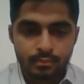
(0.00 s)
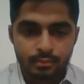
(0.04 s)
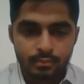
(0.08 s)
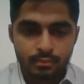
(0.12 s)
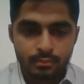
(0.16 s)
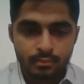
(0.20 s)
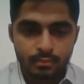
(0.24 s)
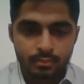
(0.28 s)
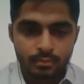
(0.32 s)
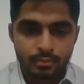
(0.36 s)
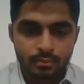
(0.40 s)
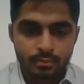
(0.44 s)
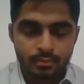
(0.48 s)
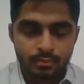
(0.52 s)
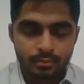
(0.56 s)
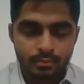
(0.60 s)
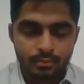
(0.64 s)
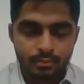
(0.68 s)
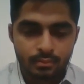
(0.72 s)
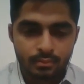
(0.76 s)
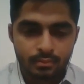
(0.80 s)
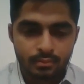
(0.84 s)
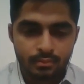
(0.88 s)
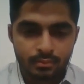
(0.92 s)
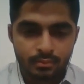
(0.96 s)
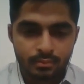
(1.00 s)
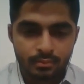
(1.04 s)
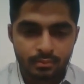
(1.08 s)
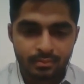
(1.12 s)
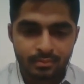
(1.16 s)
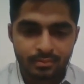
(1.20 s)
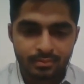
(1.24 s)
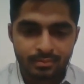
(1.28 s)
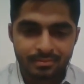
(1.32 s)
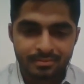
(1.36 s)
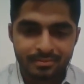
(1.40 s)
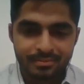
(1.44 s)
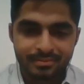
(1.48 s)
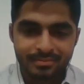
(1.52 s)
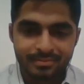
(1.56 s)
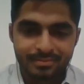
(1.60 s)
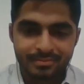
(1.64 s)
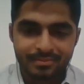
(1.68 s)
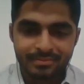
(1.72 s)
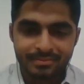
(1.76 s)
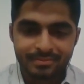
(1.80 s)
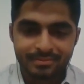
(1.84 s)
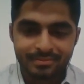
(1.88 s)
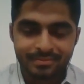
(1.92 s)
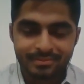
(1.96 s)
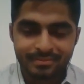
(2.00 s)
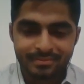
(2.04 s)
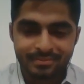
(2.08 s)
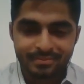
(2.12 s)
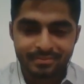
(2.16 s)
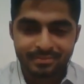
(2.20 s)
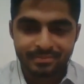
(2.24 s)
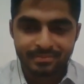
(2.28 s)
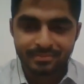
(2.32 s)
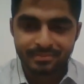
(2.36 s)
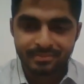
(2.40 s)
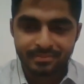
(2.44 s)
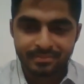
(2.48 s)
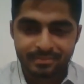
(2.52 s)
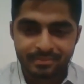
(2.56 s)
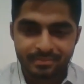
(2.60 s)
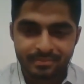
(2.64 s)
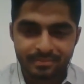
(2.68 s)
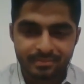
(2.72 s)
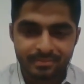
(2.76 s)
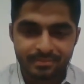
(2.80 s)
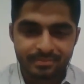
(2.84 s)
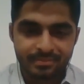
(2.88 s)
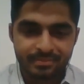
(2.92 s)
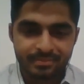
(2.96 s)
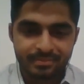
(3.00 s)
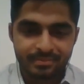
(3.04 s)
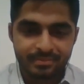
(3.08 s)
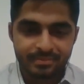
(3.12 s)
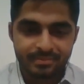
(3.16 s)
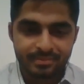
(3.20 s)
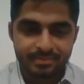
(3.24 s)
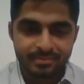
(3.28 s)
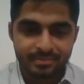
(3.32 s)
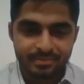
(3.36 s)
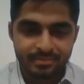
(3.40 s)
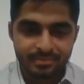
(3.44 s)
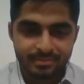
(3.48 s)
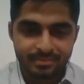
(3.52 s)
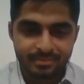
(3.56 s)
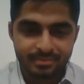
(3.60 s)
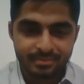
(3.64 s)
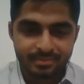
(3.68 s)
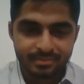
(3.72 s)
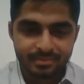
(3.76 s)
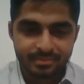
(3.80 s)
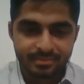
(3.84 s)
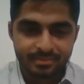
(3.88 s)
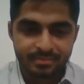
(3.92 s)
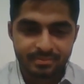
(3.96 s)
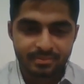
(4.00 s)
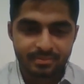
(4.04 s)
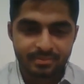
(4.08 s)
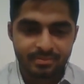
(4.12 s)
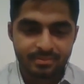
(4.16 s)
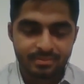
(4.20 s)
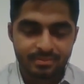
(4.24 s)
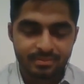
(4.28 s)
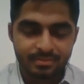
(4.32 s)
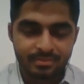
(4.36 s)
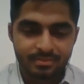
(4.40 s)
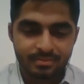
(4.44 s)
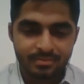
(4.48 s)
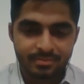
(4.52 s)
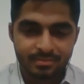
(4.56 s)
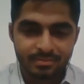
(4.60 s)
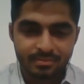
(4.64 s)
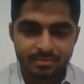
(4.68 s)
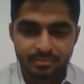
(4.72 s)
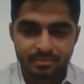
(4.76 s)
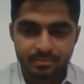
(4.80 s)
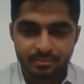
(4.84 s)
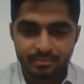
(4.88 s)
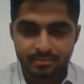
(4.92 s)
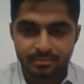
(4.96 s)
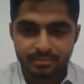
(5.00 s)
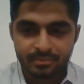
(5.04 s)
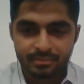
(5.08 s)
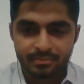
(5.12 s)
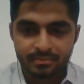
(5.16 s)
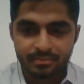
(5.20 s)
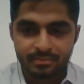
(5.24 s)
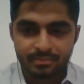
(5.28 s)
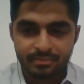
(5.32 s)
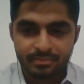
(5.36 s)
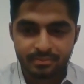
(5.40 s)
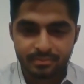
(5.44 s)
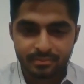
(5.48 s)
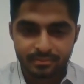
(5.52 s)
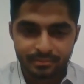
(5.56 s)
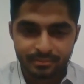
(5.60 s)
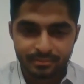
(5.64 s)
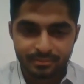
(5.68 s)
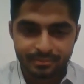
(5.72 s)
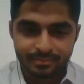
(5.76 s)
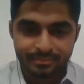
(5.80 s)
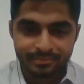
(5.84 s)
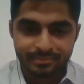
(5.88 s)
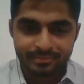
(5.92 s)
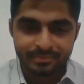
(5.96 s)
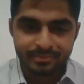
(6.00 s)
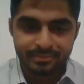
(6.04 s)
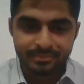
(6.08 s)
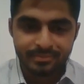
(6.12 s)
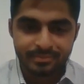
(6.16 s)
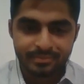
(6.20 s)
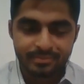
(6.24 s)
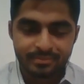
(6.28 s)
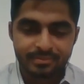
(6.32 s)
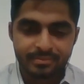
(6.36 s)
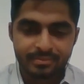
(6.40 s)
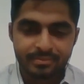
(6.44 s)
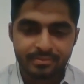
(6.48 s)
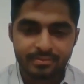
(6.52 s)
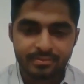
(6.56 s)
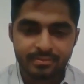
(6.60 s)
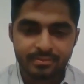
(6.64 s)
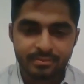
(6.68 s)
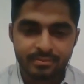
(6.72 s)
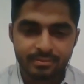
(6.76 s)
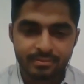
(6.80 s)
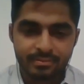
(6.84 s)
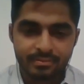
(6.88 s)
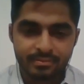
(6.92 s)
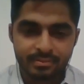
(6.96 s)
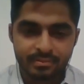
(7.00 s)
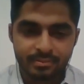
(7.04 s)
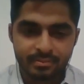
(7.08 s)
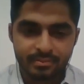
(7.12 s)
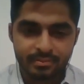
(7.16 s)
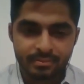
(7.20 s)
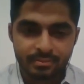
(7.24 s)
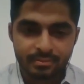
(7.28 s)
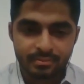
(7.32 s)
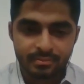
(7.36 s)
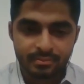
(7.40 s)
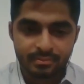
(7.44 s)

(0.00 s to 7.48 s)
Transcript: This person isn't speaking.